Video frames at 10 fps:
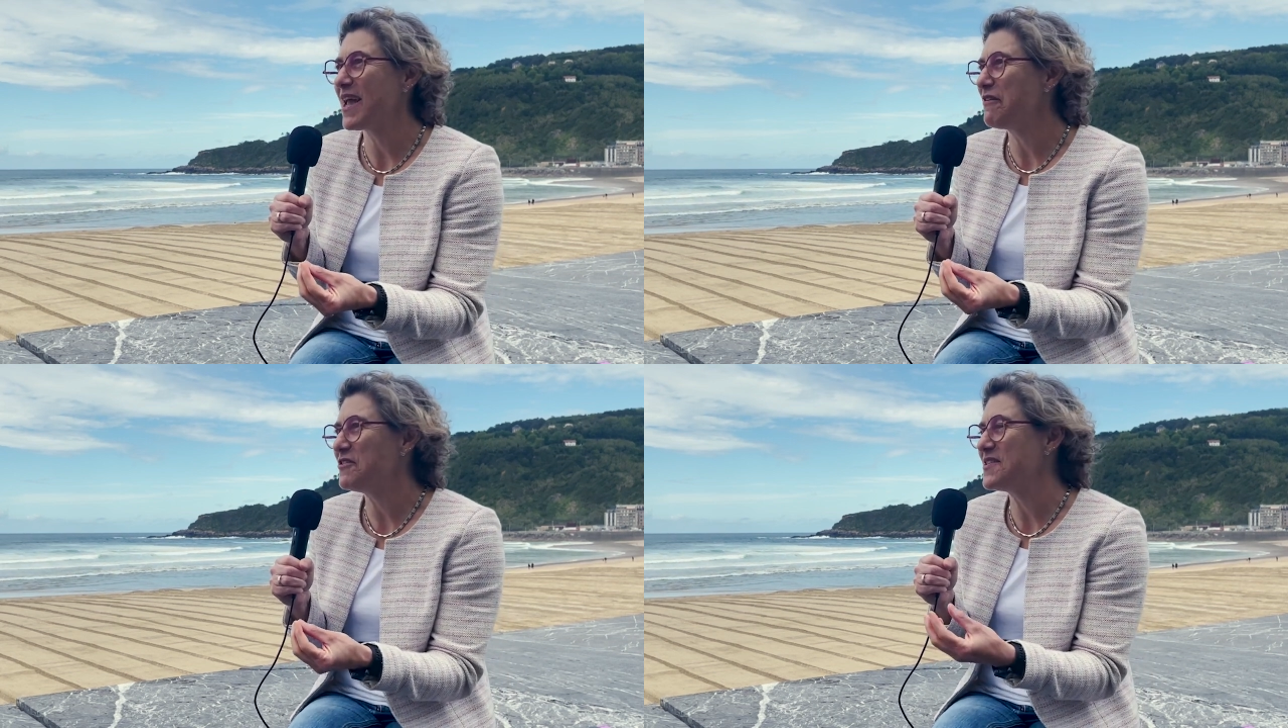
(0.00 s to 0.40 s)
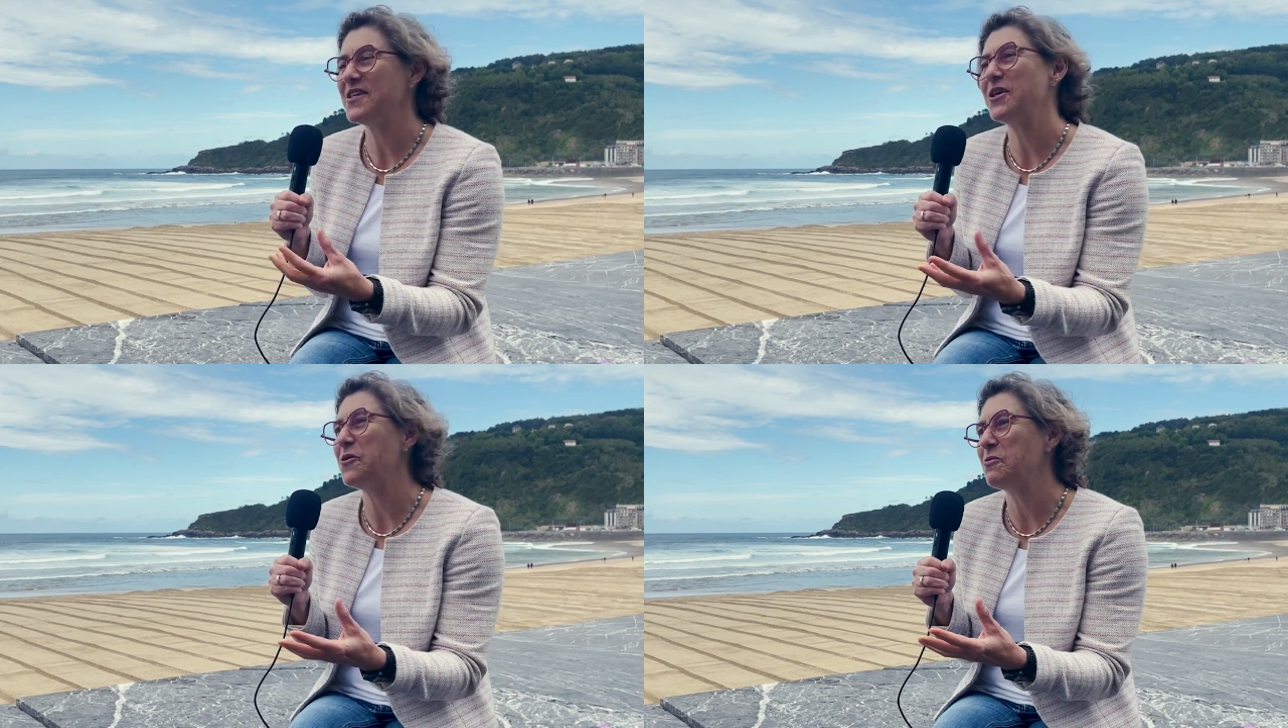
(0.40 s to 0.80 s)
every
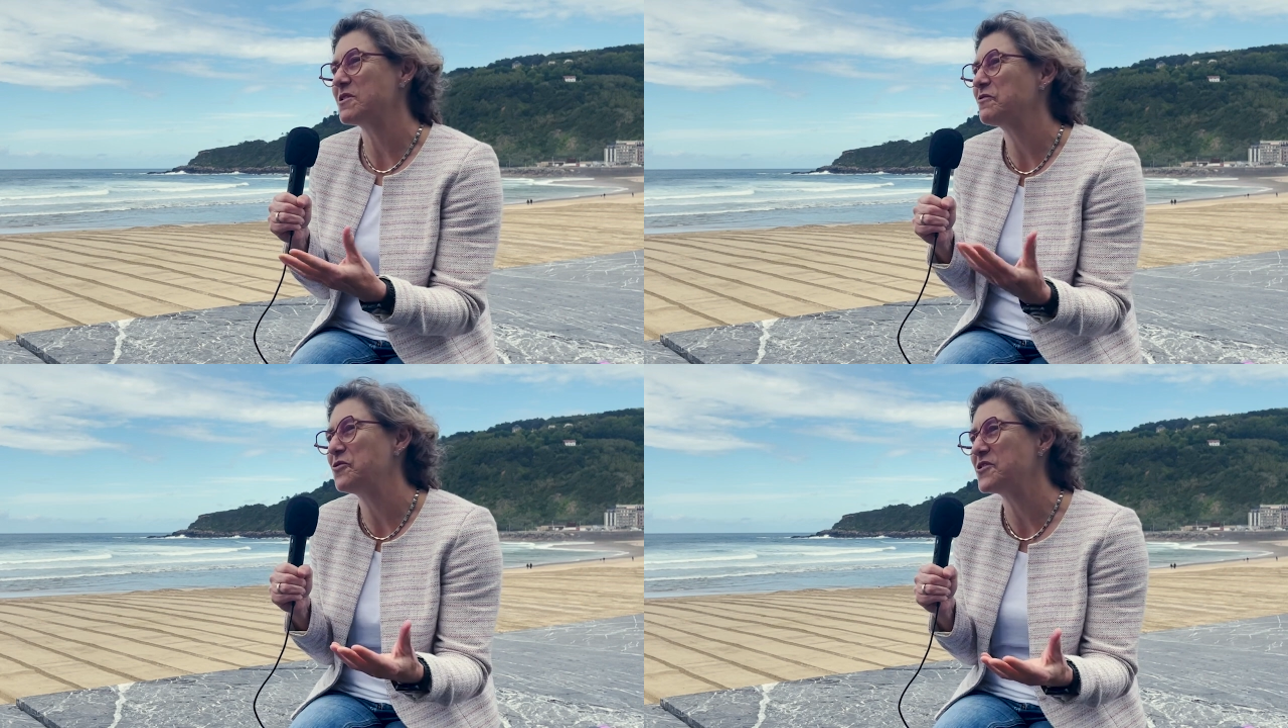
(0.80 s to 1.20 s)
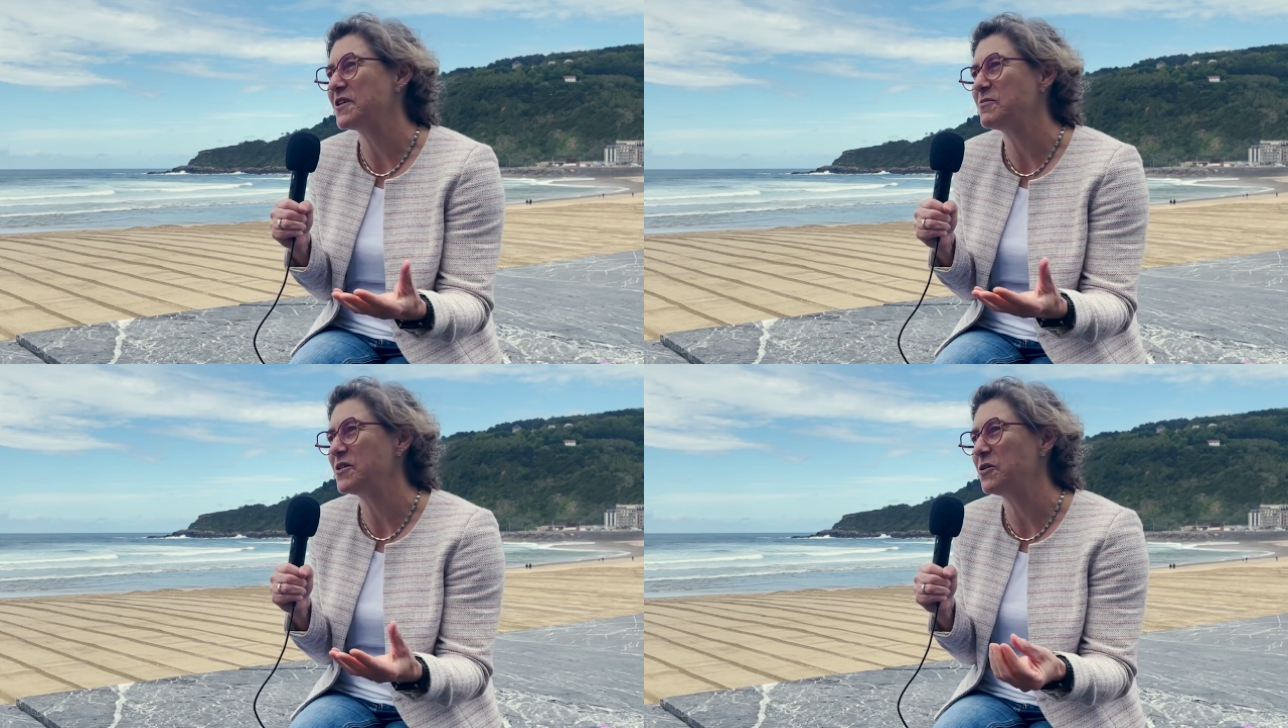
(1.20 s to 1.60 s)
CEO was a
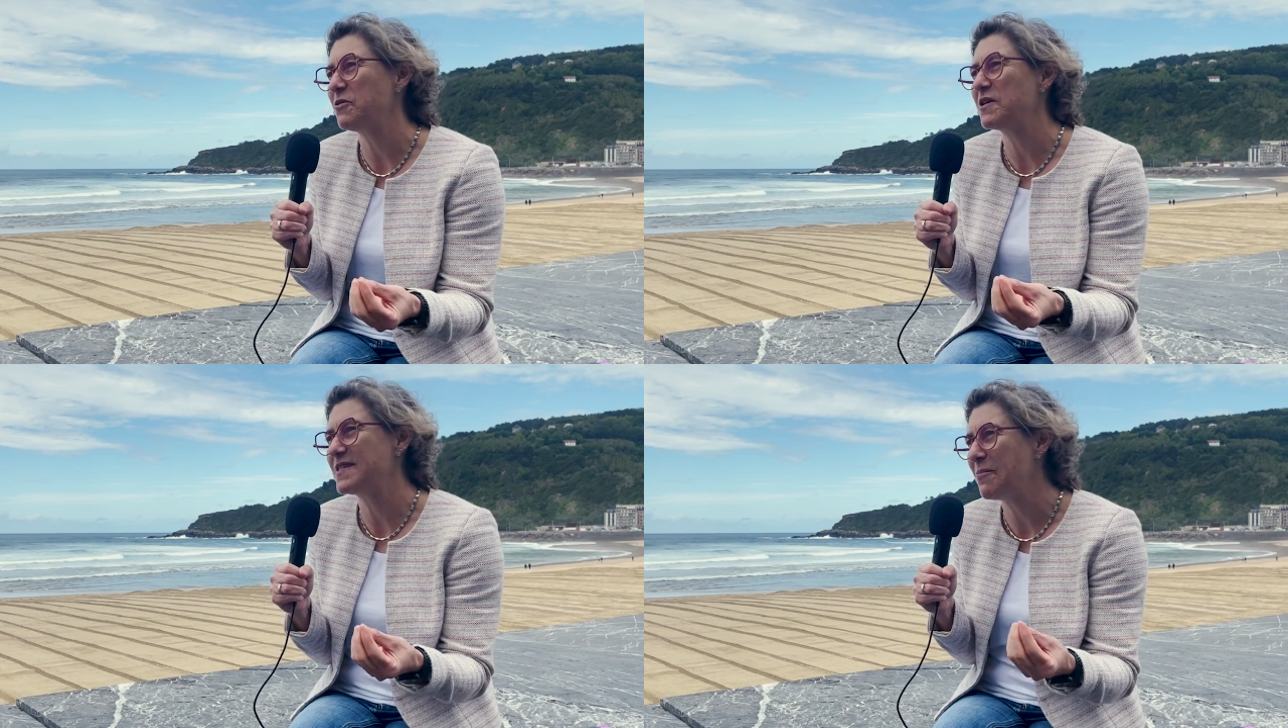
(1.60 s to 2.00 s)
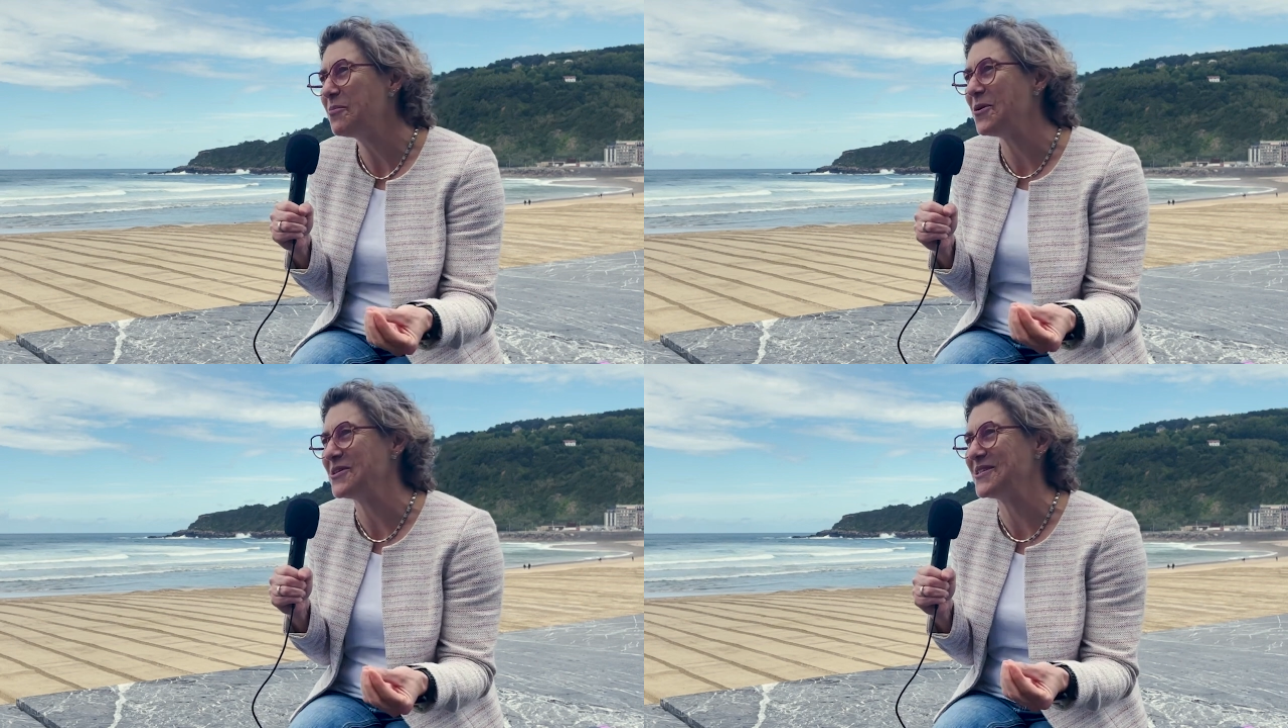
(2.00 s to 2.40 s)
first-time CEO at some
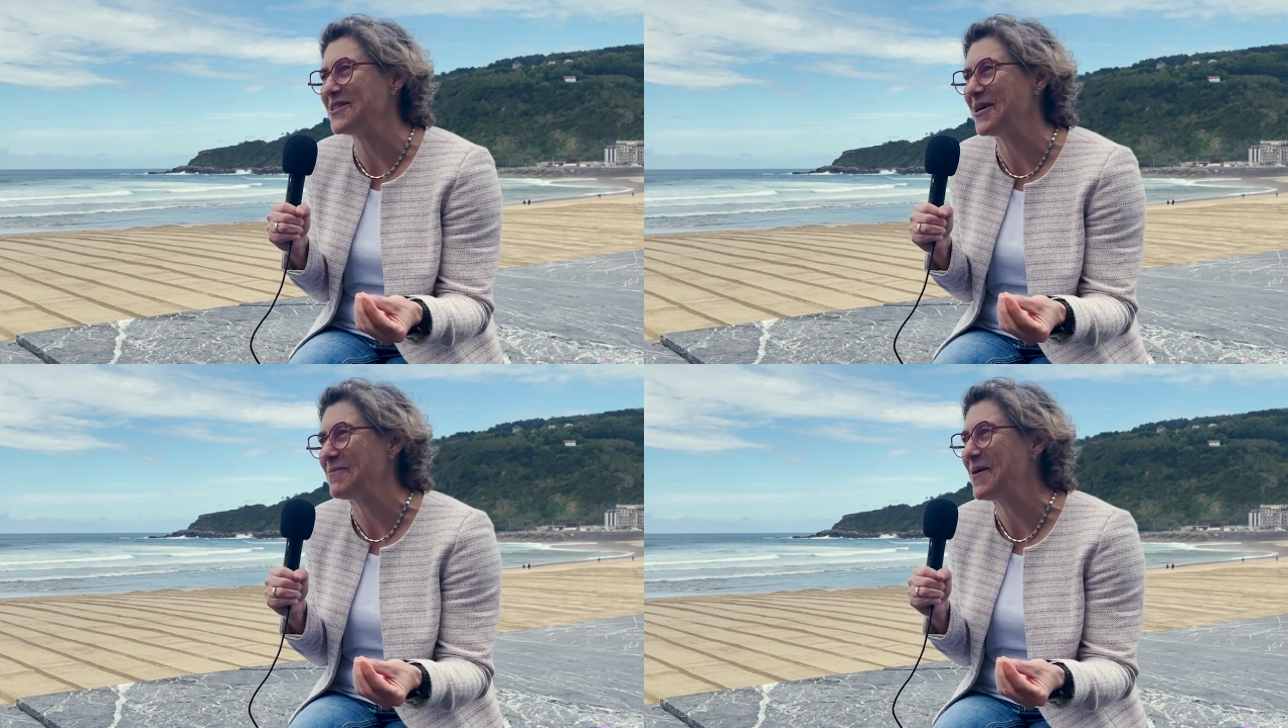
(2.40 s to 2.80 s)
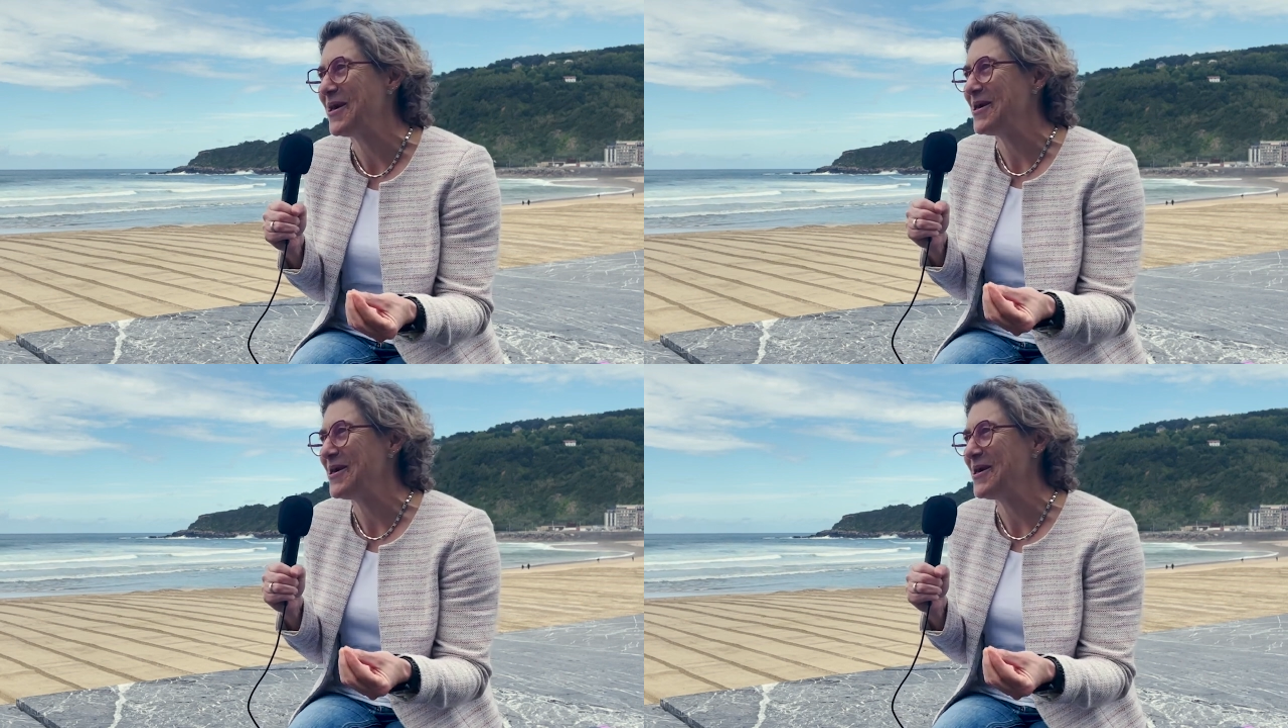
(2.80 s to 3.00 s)
point in time.